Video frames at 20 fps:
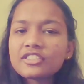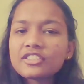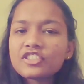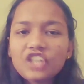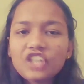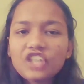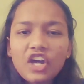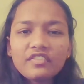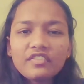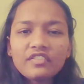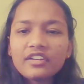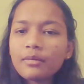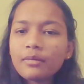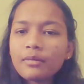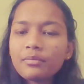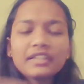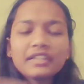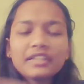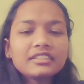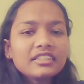Java,
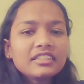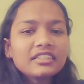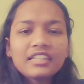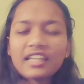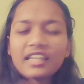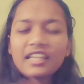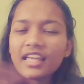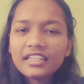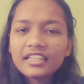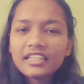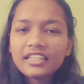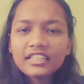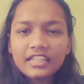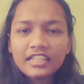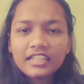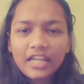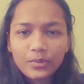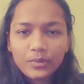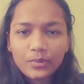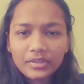Python, any other
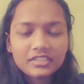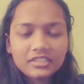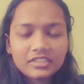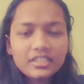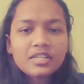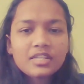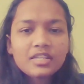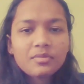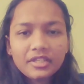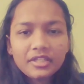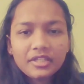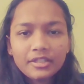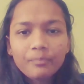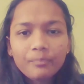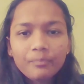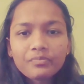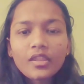language, doesn't matter.